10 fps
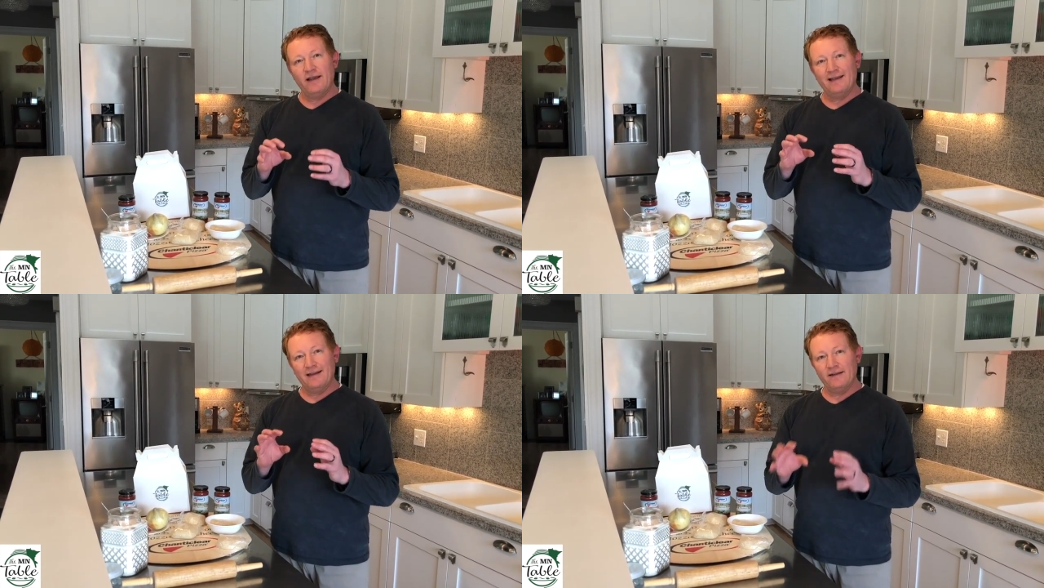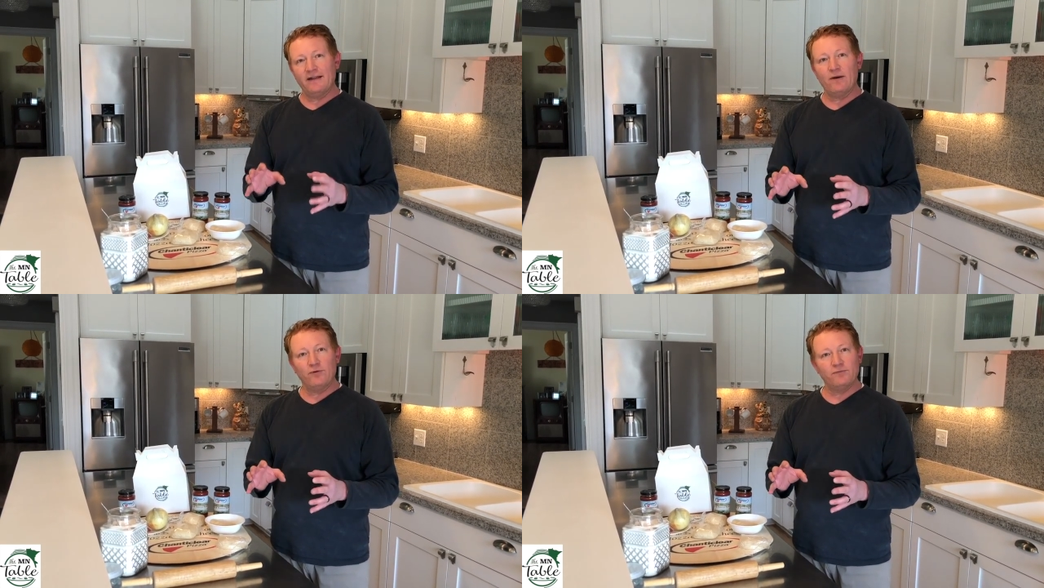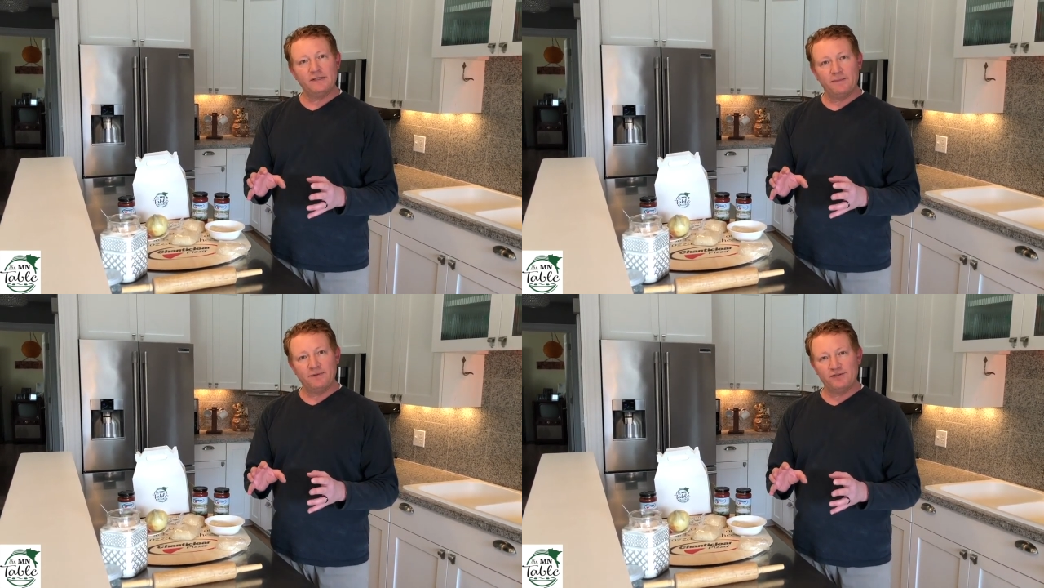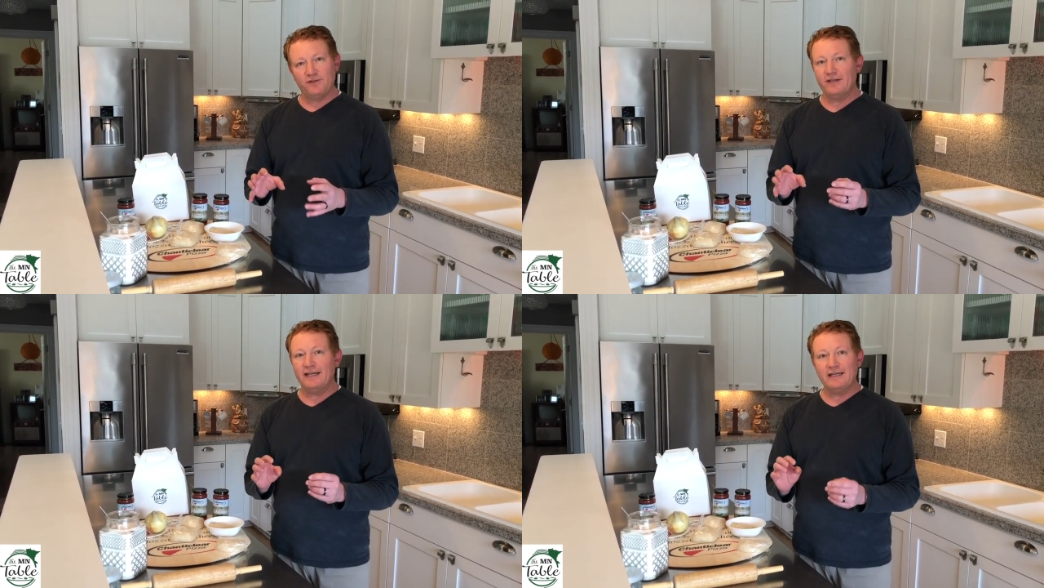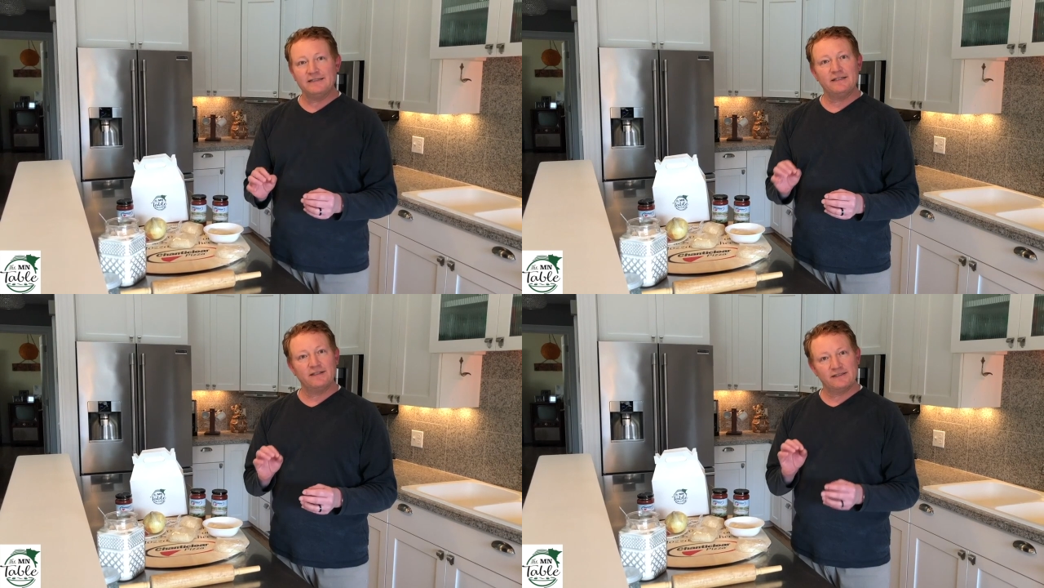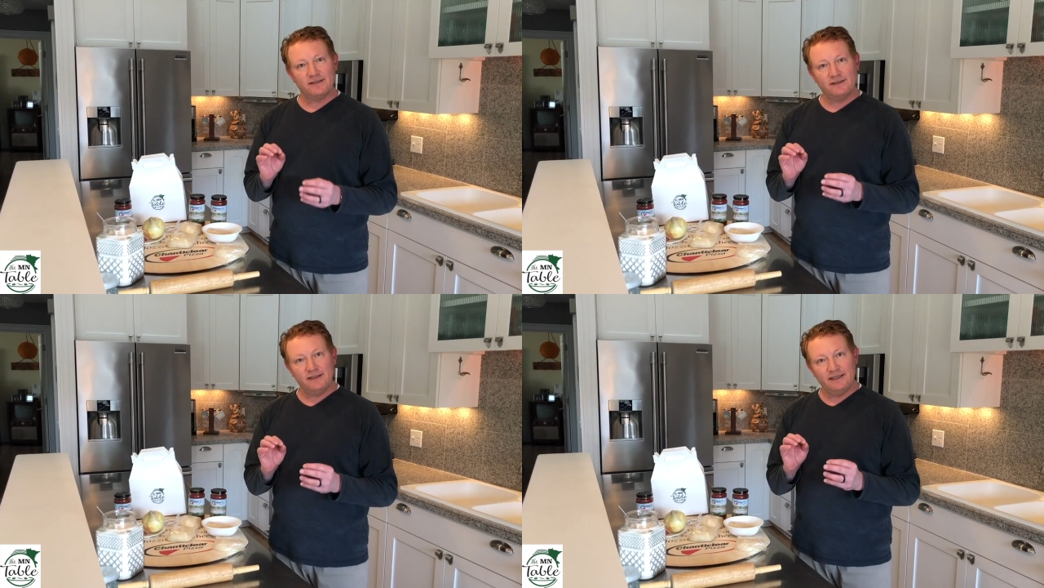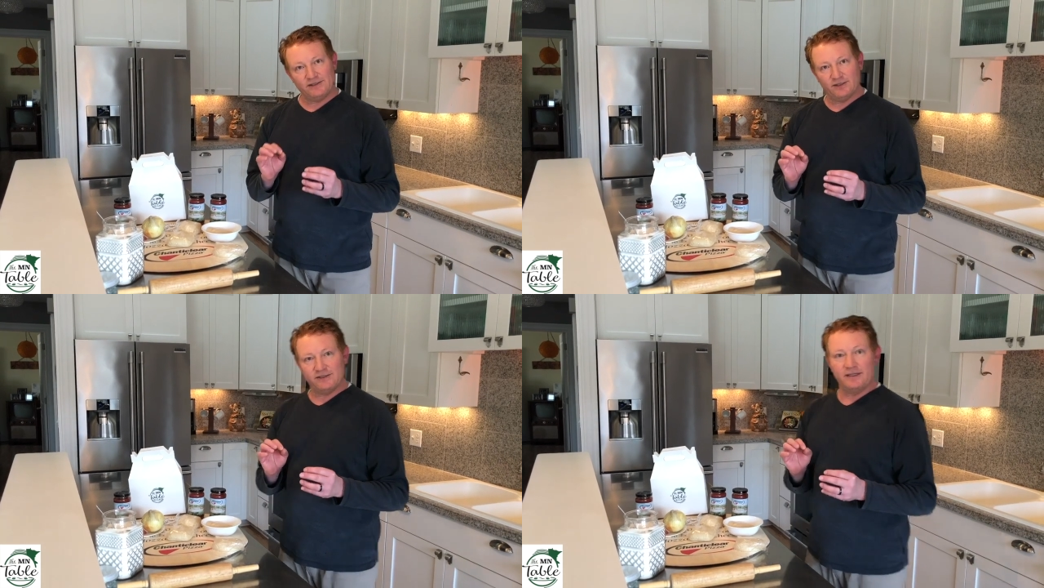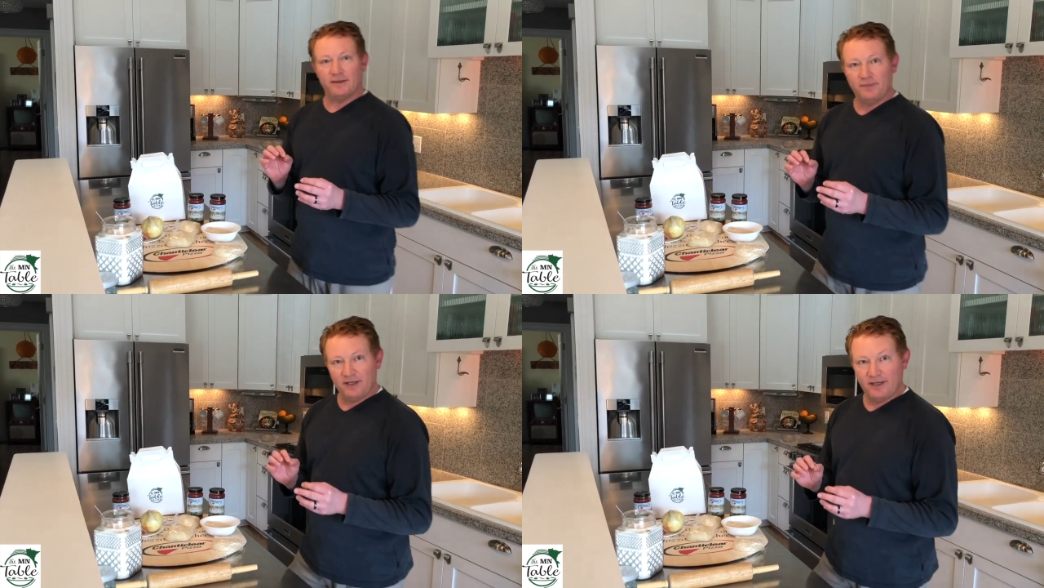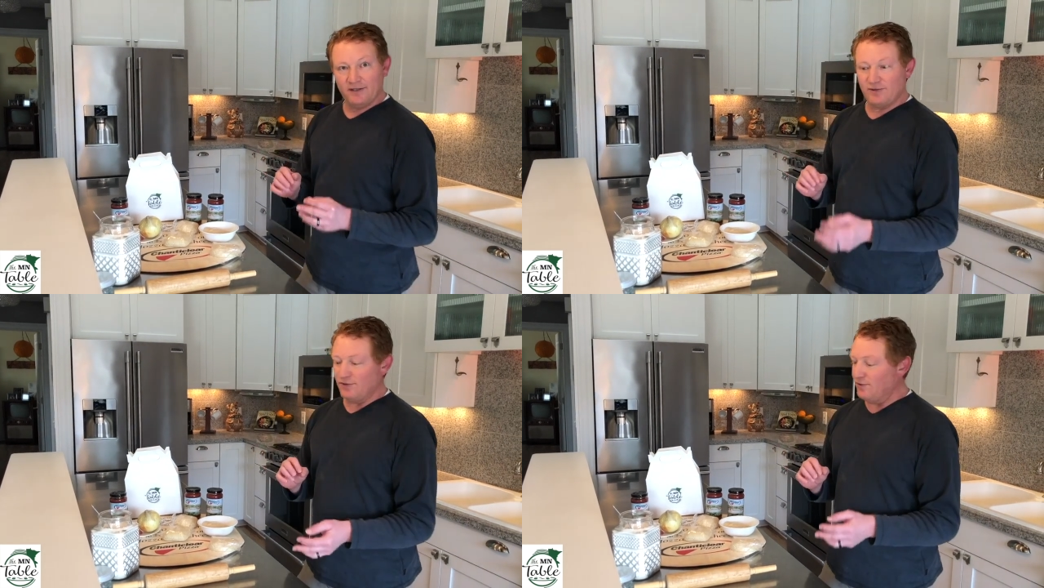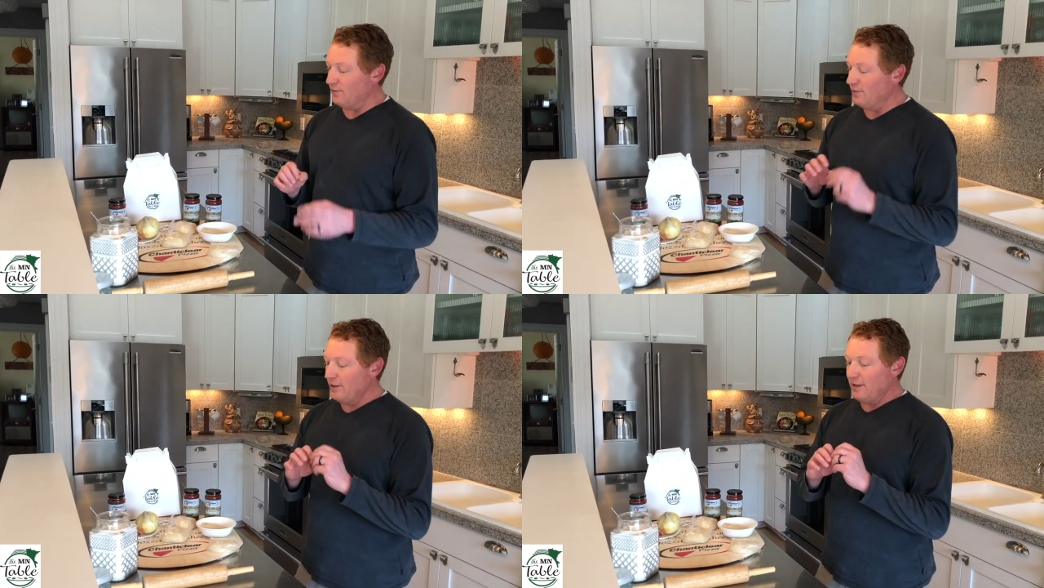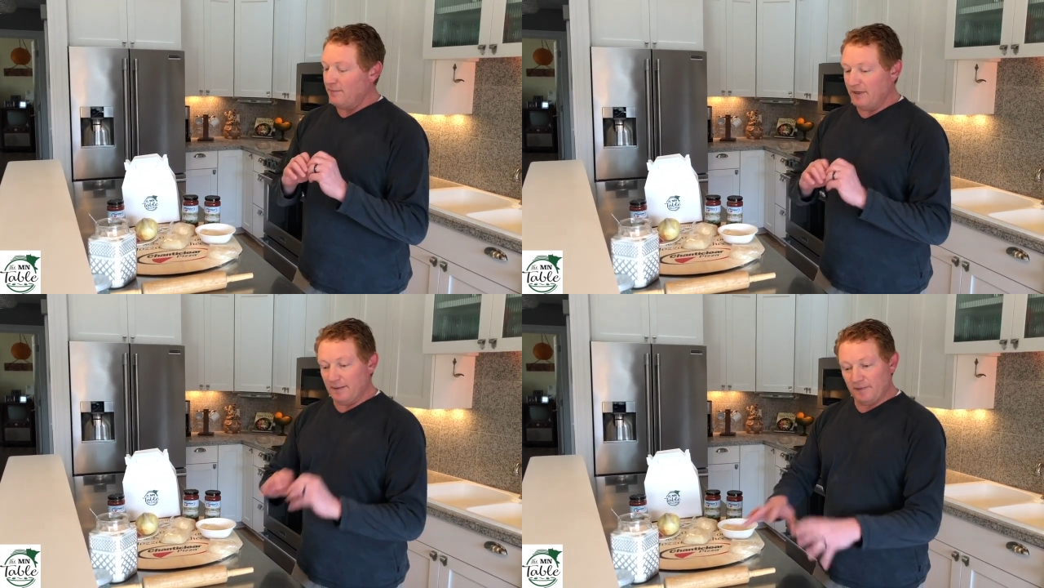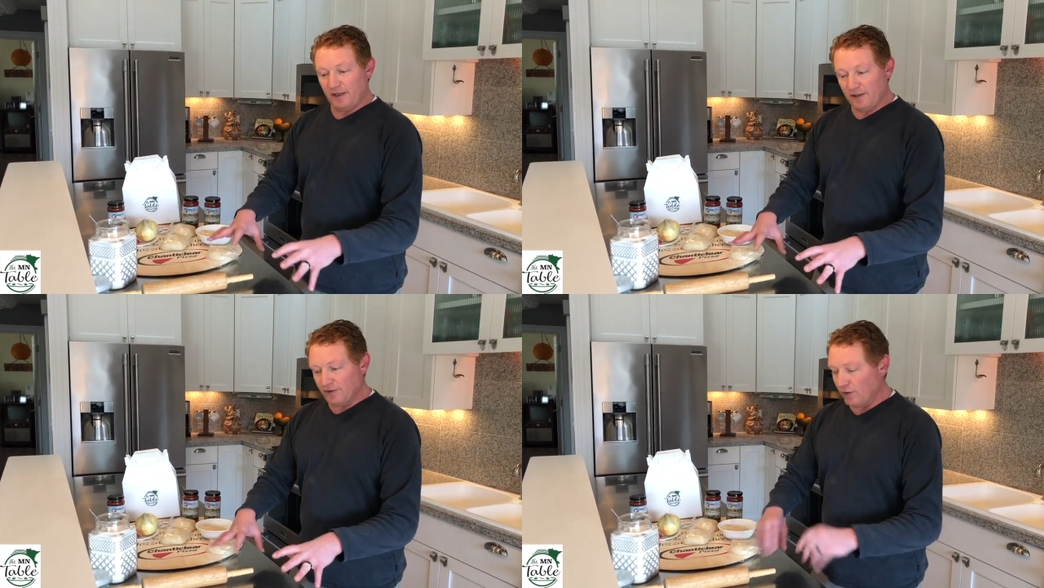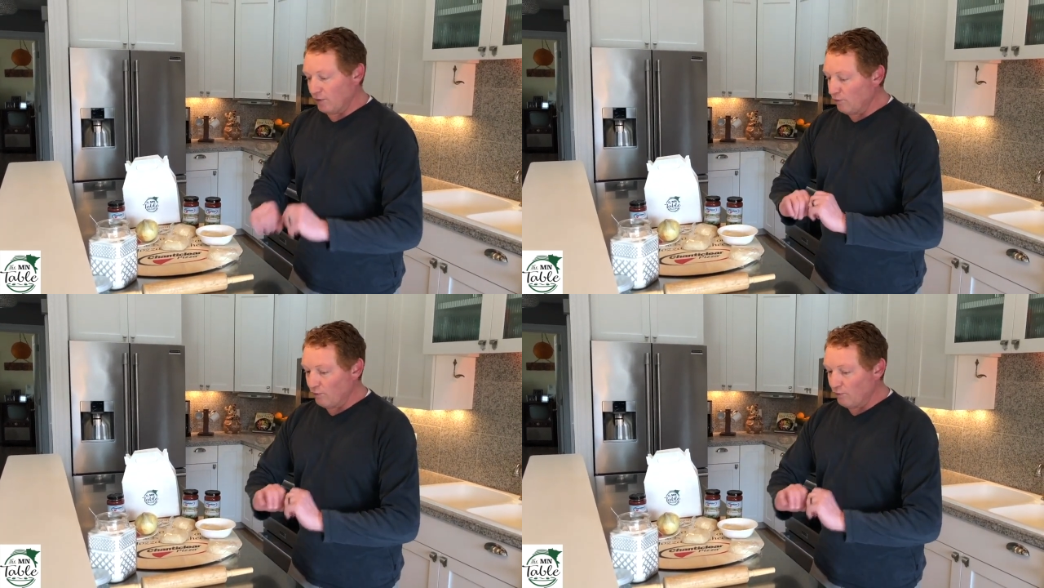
getting to that room temperature, the easier it's going to be to manipulate your dough,